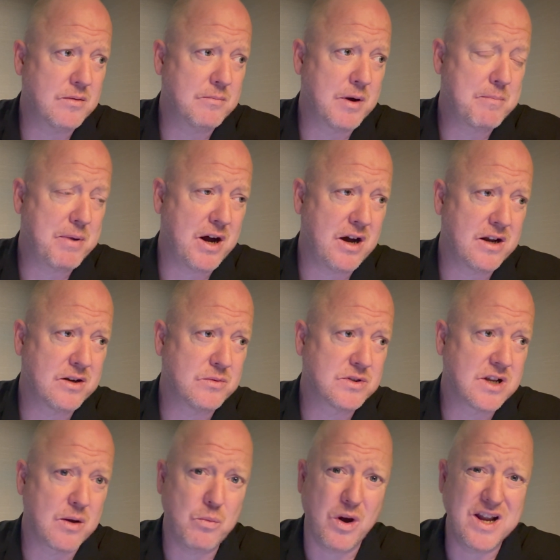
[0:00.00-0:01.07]
And my partner
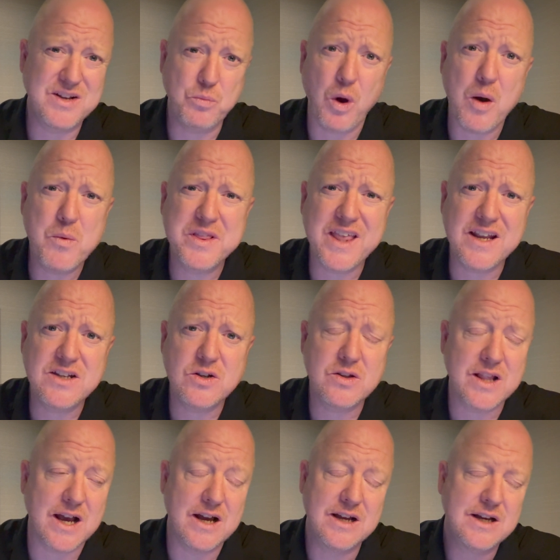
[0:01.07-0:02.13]
was like, why, why would they do
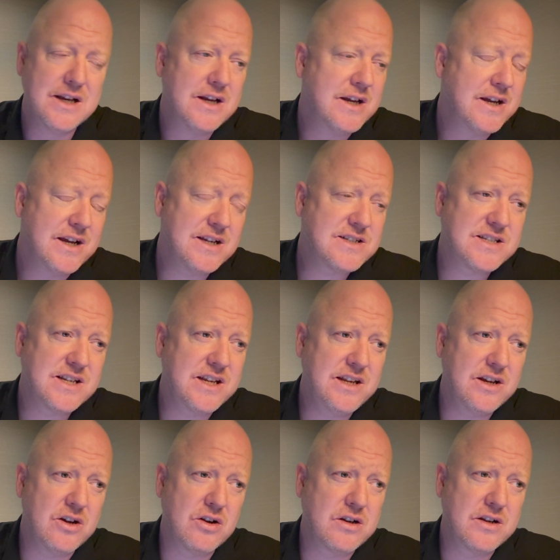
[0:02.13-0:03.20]
that? It's,
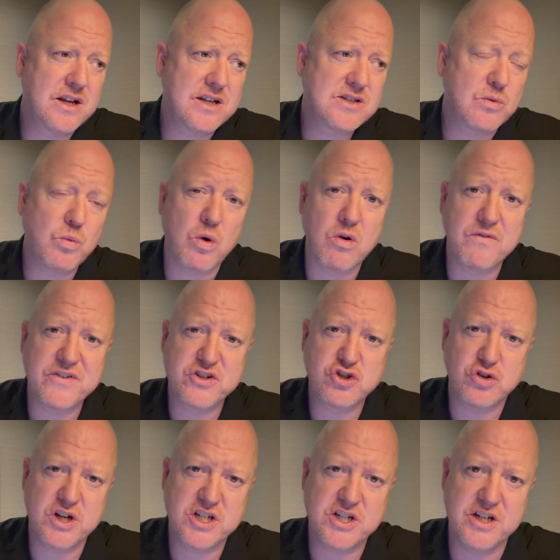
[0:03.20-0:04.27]
the, uh, it's a war of
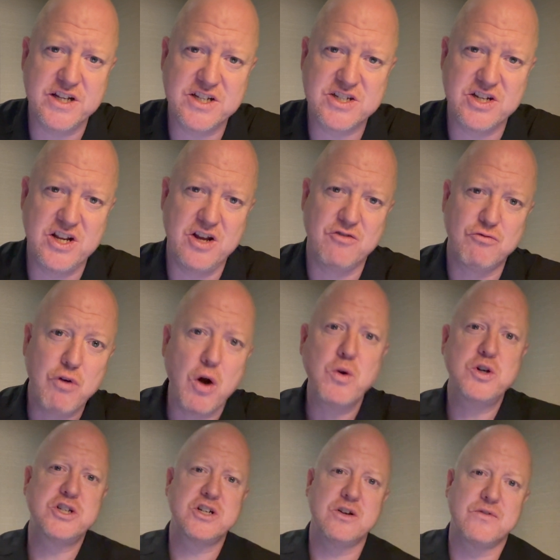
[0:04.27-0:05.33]
attrition. It's an
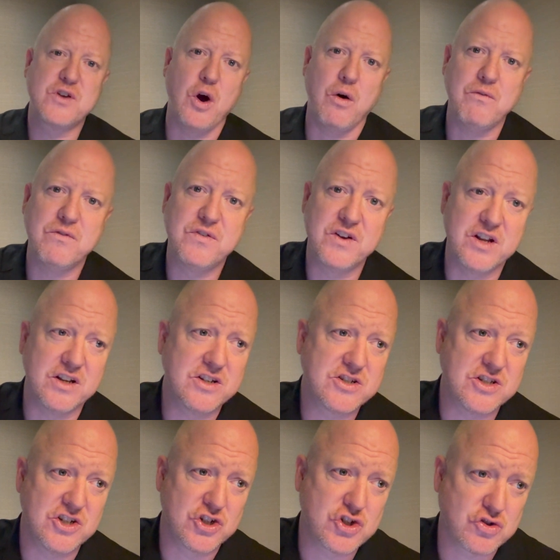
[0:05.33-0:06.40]
erosion of
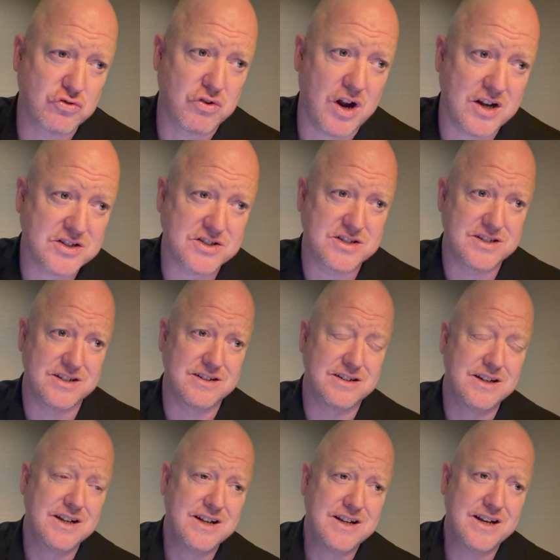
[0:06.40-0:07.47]
confidence and trust and,
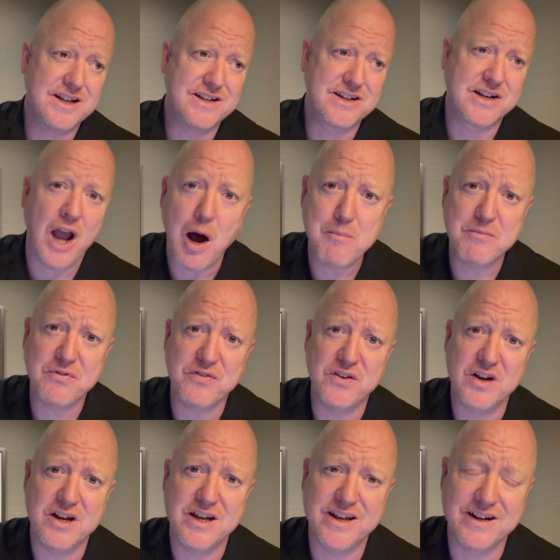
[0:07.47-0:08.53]
and
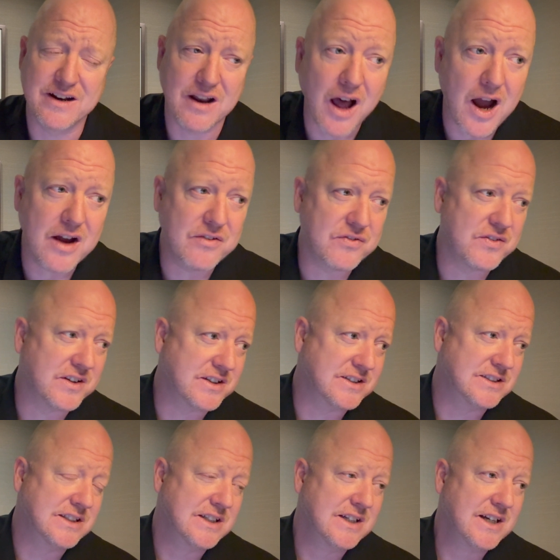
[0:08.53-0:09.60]
comfort in life.
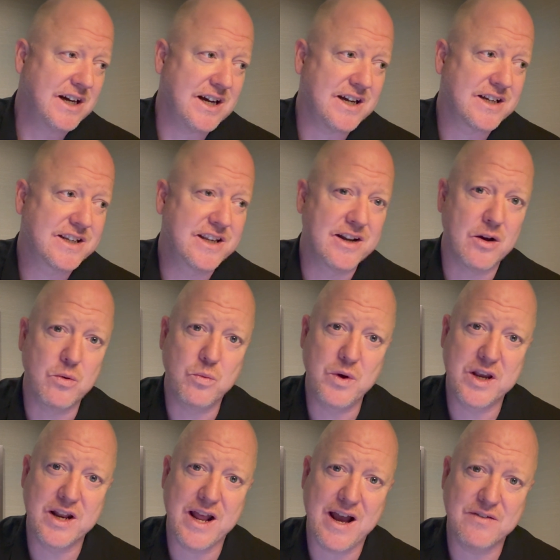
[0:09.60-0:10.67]
And, uh, you know,
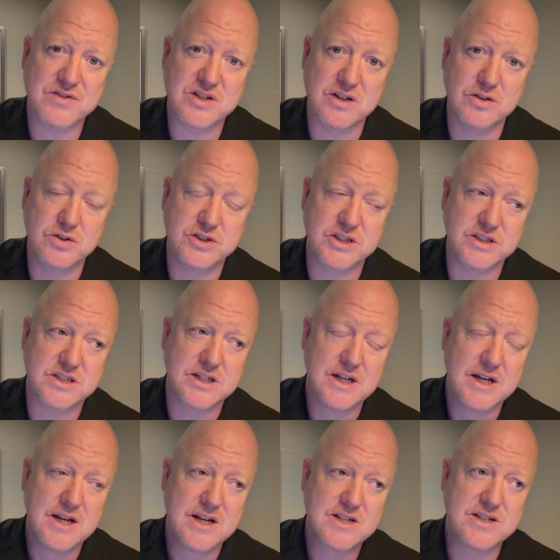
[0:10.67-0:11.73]
we got to have solutions.
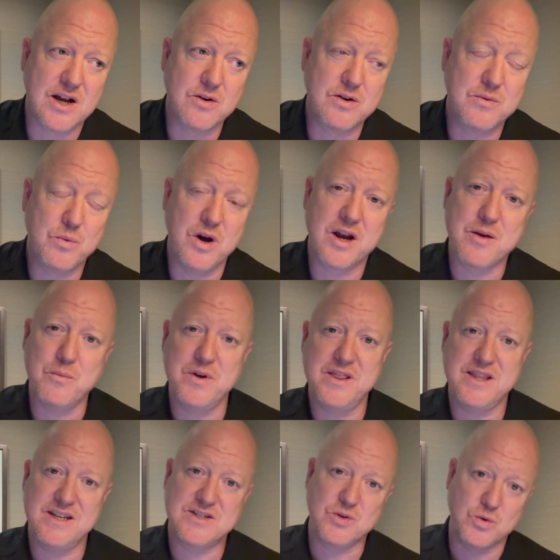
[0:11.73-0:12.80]
So, working
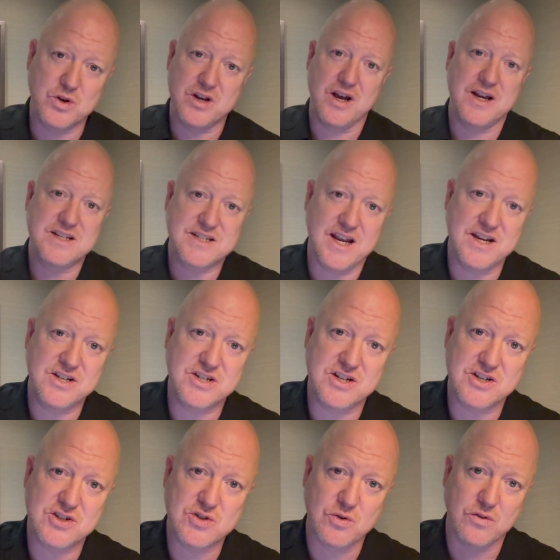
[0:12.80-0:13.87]
with this
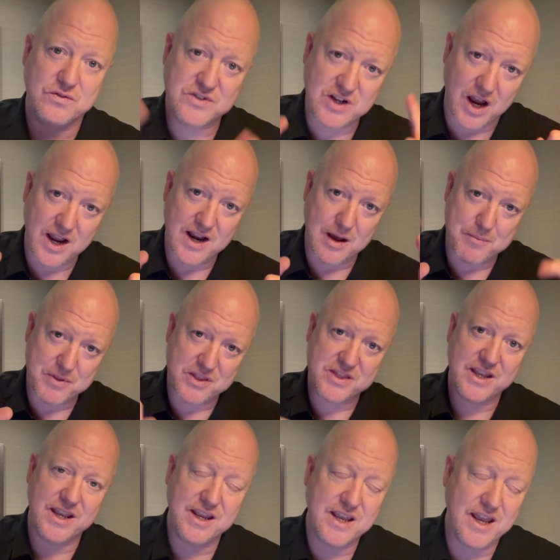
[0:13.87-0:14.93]
organization to sort of dial up the
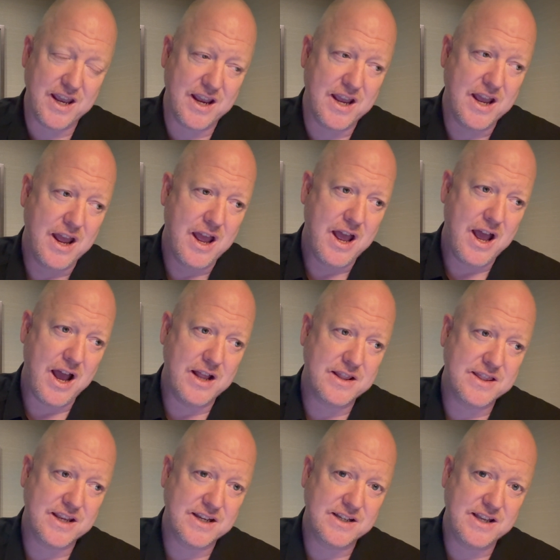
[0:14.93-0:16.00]
thinking
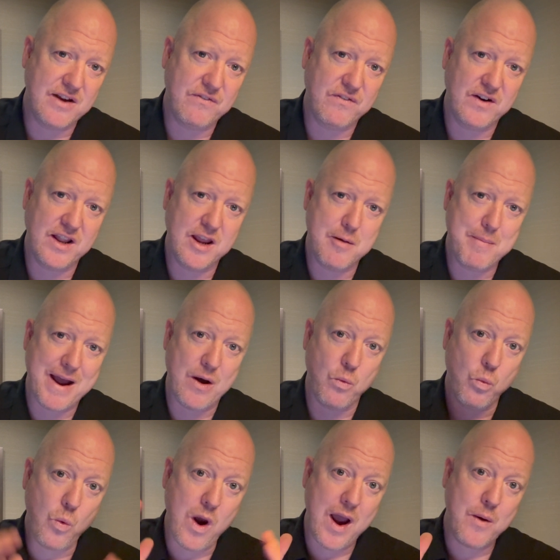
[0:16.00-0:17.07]
and think differently about
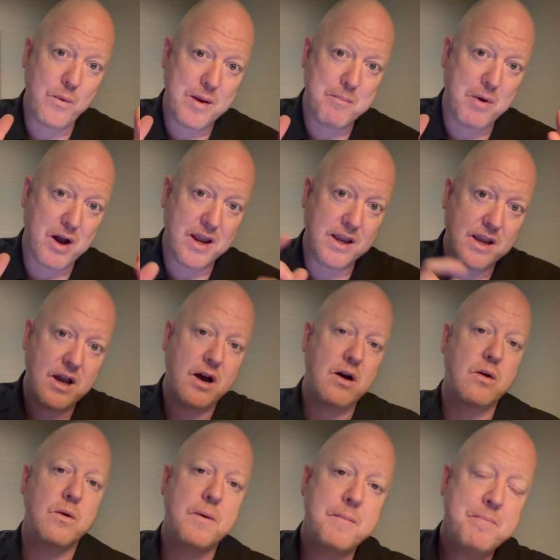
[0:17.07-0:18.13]
where we might
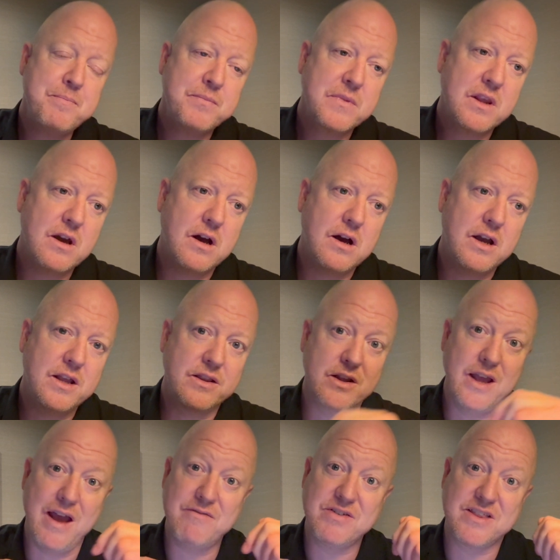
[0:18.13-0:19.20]
go uh, in
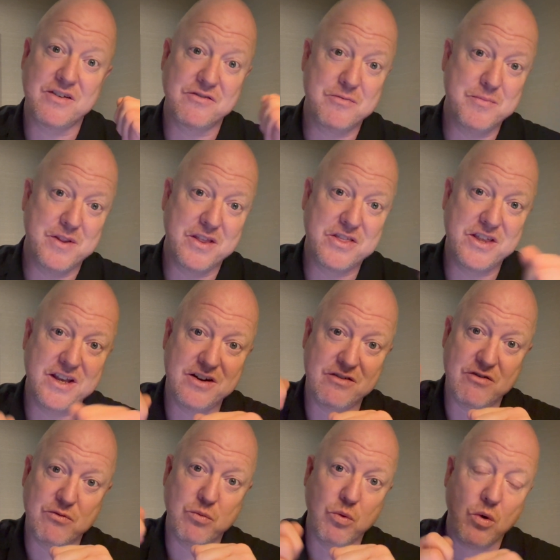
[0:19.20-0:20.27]
the, everything from the
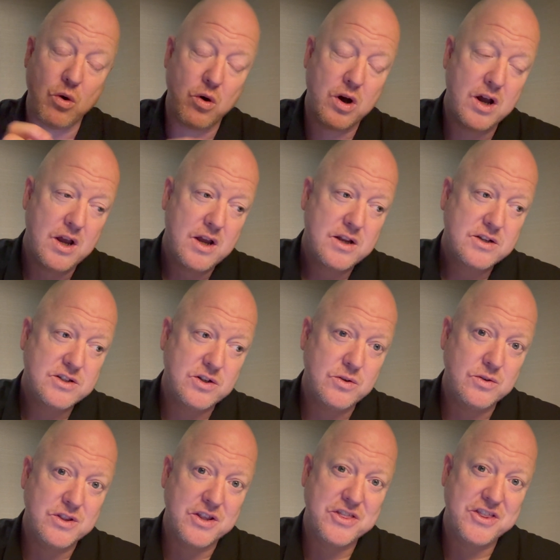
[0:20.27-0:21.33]
theater of war
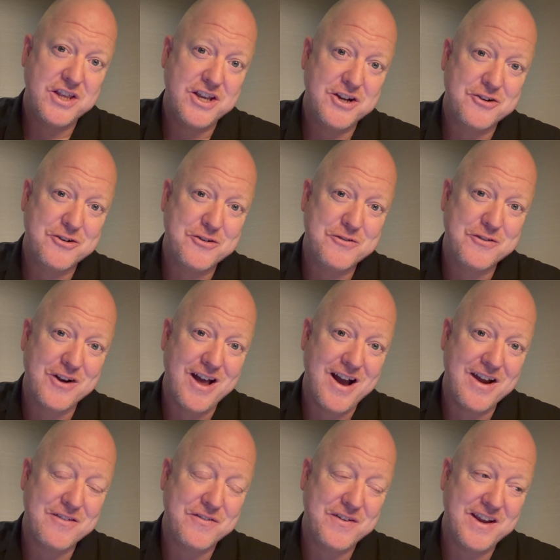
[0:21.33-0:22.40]
to the theater of
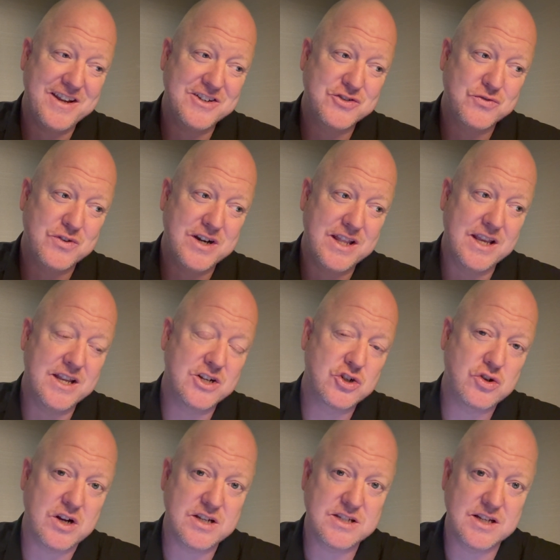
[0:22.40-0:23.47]
life is really
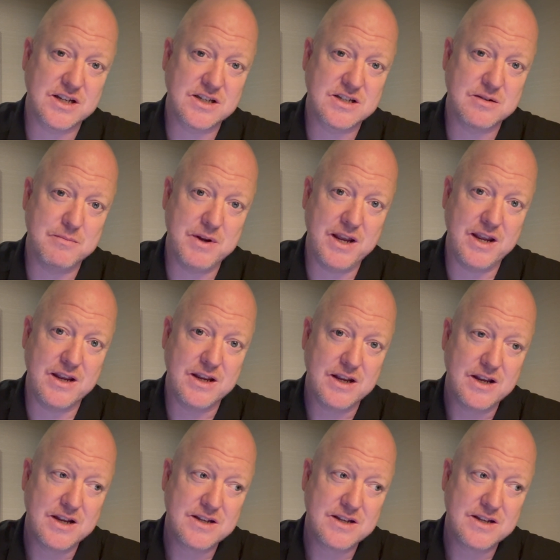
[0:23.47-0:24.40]
interesting to me.